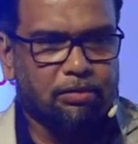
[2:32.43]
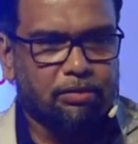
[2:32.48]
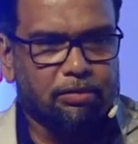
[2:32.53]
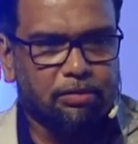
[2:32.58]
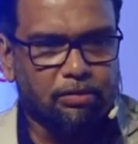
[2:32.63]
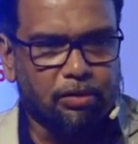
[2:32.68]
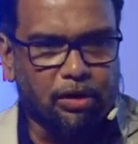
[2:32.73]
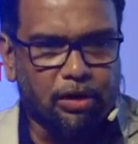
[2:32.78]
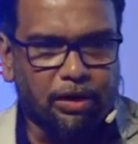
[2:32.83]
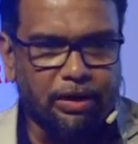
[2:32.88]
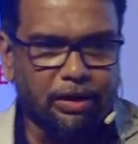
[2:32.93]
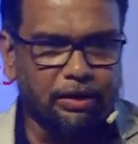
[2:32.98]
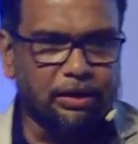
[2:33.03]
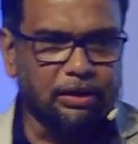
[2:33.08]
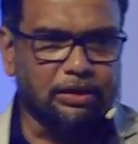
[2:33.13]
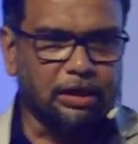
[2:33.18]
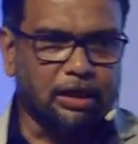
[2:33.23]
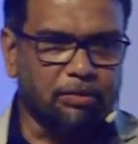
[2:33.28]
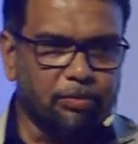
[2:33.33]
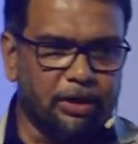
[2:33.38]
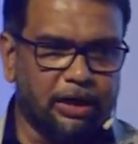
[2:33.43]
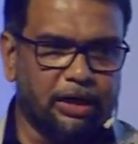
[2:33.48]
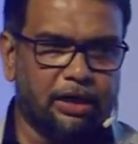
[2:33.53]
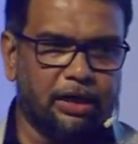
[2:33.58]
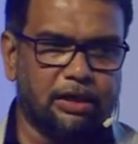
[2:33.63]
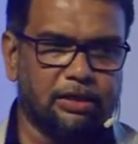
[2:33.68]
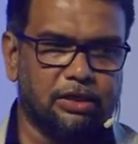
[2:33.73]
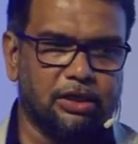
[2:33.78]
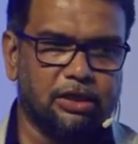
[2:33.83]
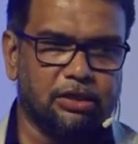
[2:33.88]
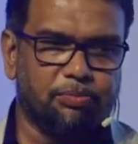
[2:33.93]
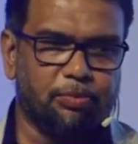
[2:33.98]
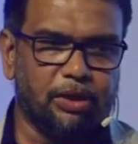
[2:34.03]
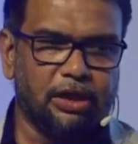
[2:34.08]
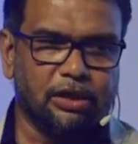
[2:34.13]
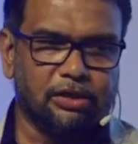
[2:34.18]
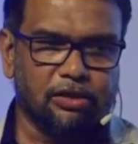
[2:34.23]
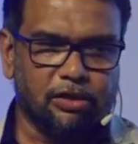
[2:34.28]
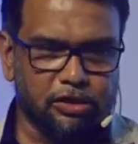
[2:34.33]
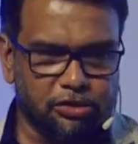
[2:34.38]
the oil, the thermal energy is
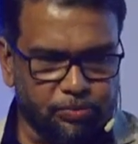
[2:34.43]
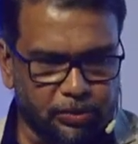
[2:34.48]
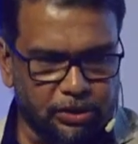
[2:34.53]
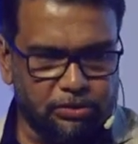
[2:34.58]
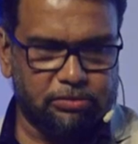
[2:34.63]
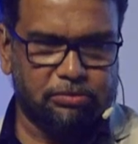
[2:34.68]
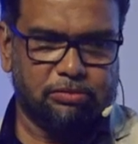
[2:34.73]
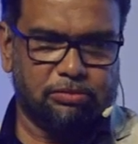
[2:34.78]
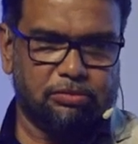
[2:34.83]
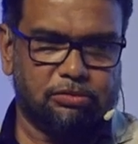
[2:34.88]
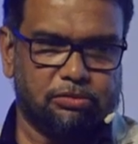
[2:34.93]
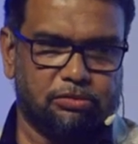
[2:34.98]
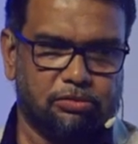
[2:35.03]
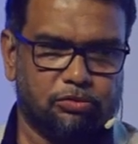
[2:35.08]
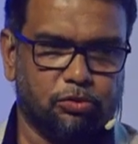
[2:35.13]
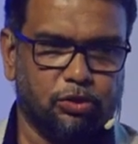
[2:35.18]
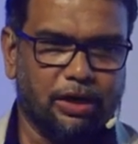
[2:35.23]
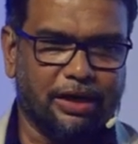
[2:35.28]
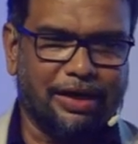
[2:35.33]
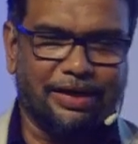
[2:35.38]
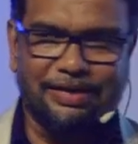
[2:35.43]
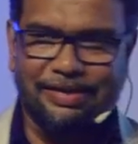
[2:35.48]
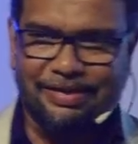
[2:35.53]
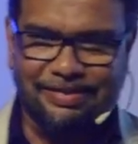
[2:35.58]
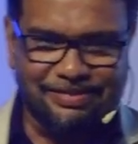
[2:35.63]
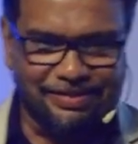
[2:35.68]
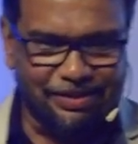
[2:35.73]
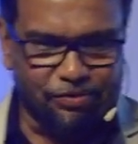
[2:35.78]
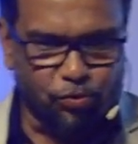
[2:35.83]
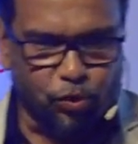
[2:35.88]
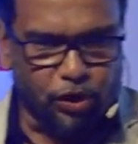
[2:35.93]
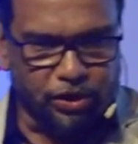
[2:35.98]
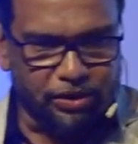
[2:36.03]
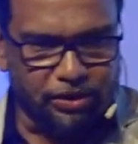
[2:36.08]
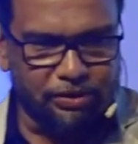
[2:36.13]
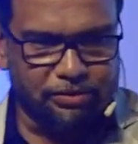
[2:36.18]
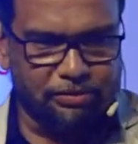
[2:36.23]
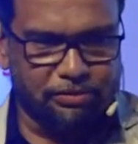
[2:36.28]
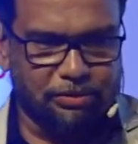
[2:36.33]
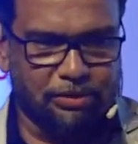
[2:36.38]
being transferred to the condensate
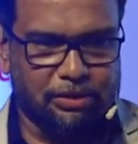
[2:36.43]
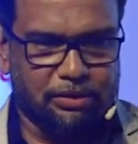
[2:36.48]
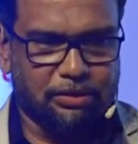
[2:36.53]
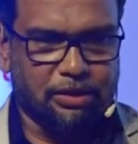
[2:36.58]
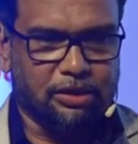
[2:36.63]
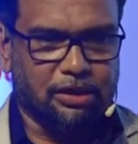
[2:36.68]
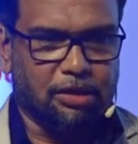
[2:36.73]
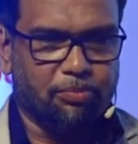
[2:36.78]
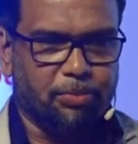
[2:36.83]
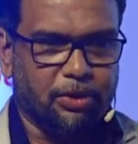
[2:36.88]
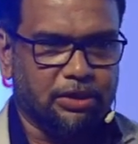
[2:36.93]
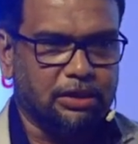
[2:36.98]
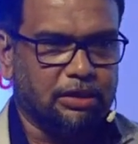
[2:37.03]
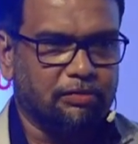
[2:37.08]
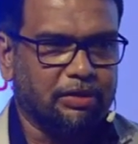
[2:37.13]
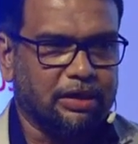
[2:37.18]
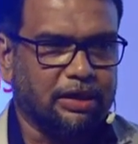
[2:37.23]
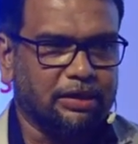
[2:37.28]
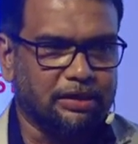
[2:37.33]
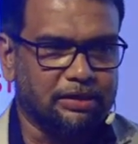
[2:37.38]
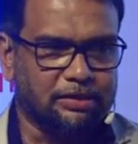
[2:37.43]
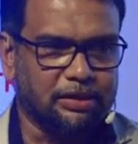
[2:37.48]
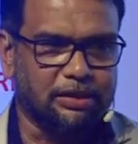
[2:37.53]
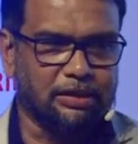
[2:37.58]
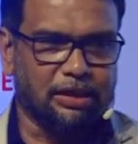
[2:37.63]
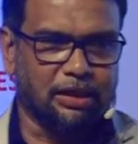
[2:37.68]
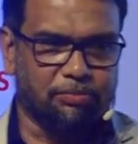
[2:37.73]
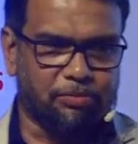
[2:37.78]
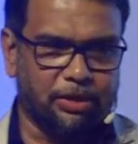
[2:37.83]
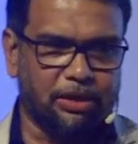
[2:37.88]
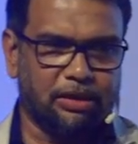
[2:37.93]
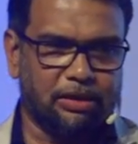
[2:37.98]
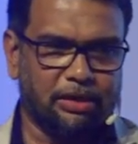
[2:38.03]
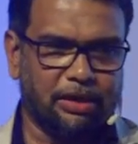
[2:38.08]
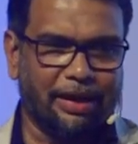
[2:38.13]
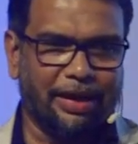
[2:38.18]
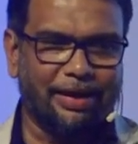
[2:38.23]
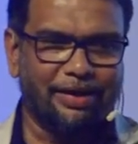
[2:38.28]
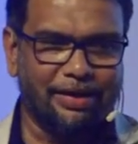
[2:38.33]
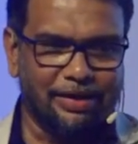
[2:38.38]
water. The temperature of the condensate can be
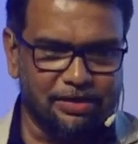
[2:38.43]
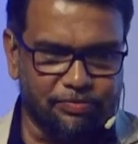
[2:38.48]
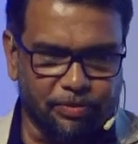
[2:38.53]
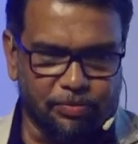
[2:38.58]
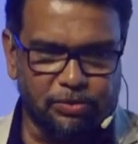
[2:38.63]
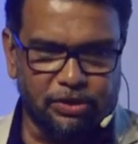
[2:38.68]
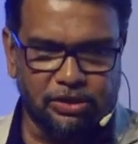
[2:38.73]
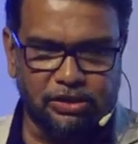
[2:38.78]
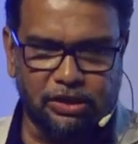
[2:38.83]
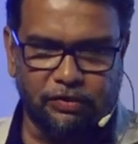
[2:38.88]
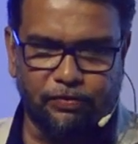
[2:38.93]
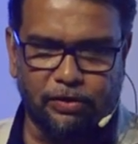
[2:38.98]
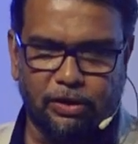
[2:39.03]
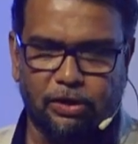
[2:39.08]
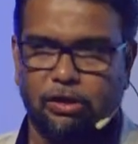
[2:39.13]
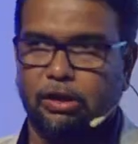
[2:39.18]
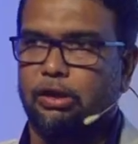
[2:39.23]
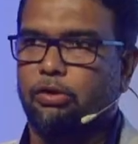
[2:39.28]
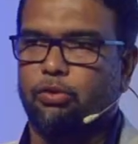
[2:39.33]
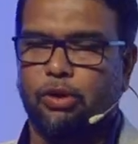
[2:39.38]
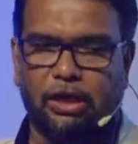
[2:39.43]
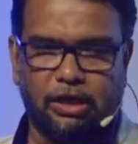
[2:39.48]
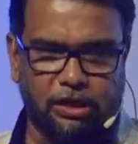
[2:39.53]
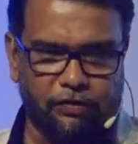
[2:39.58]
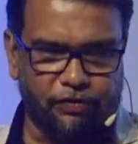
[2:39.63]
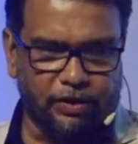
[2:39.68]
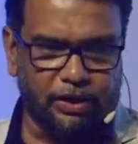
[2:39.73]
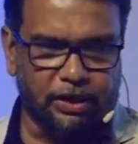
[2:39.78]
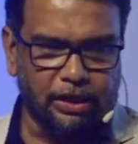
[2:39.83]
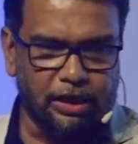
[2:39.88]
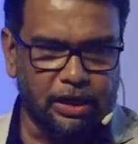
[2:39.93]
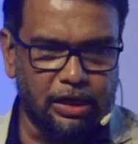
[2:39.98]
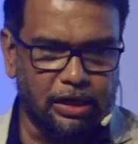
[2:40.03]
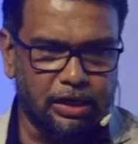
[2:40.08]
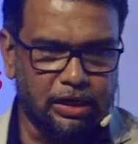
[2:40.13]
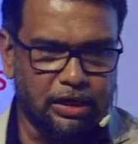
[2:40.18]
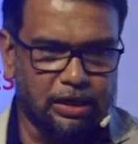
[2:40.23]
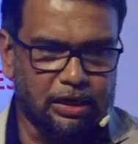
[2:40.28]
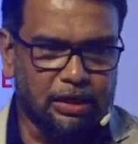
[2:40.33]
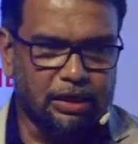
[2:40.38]
enhanced from 65 degree to 85 degree.
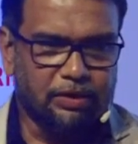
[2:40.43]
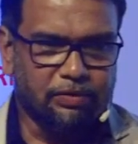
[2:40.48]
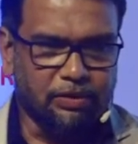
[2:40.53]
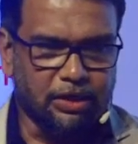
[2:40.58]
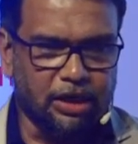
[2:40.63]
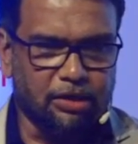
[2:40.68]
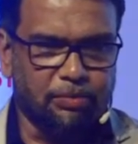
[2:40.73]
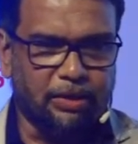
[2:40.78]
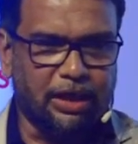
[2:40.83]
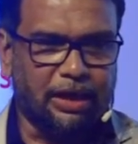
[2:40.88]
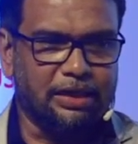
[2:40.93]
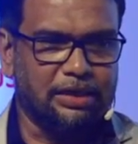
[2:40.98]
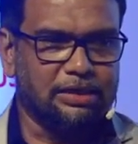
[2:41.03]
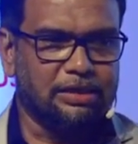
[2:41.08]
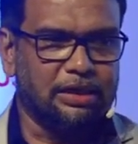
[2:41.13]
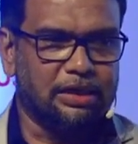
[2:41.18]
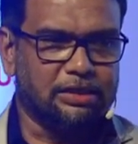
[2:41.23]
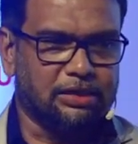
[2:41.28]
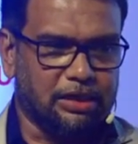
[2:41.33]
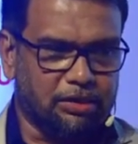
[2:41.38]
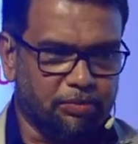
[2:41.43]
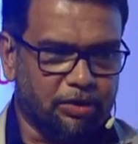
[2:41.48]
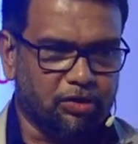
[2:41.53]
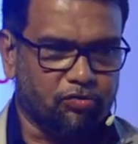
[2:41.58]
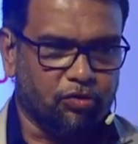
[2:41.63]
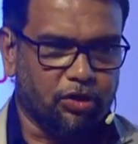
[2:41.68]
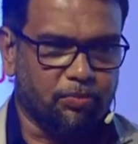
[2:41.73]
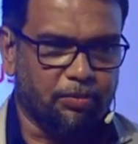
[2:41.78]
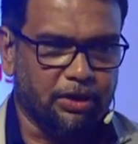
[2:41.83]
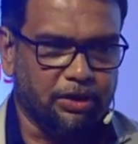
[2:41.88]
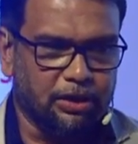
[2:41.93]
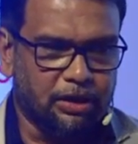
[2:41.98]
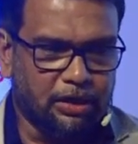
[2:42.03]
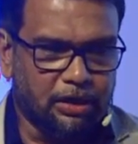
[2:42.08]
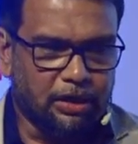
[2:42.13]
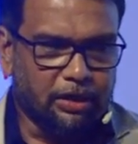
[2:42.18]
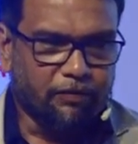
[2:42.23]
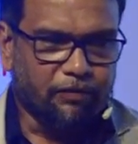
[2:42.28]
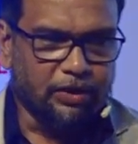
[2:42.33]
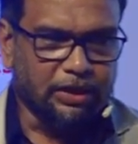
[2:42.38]
Thereby, the additional steam requirement
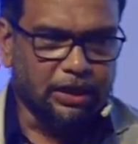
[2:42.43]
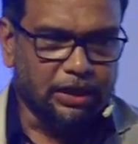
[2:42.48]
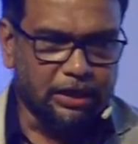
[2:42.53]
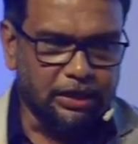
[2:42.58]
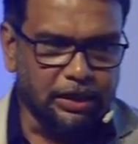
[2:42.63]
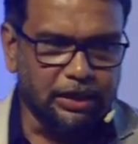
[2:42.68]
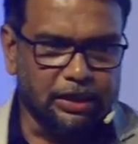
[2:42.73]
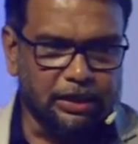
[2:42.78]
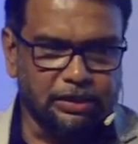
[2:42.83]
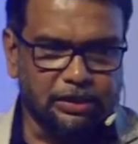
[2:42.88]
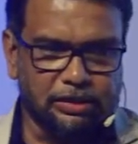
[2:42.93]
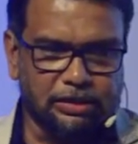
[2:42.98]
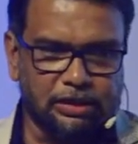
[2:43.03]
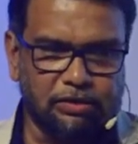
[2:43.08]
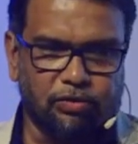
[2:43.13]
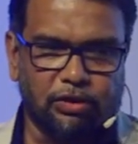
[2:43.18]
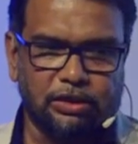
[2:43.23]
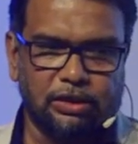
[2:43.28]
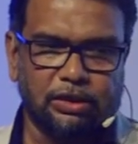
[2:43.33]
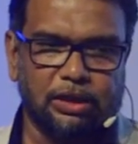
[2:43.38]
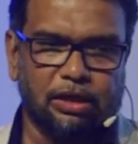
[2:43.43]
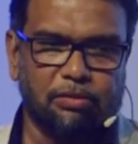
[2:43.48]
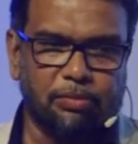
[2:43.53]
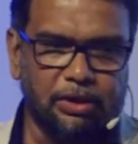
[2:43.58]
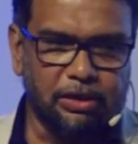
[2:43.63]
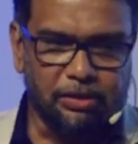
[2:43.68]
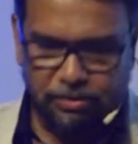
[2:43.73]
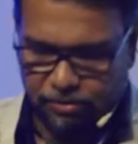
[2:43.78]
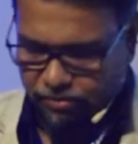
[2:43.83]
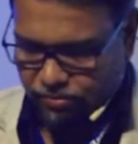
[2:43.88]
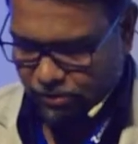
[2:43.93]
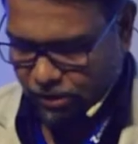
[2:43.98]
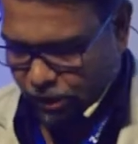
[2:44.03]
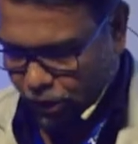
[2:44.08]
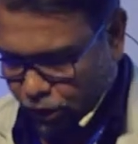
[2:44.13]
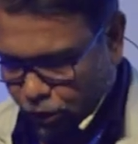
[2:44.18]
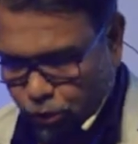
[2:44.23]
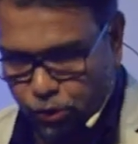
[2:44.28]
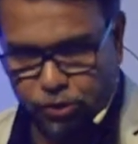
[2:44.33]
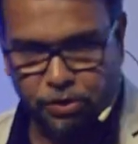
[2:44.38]
for the heating condensate water can be
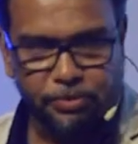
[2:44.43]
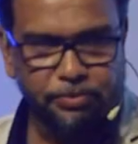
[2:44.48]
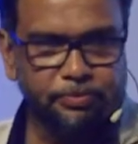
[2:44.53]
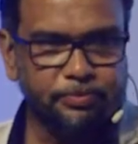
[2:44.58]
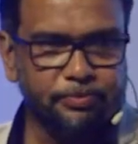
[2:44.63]
reduced.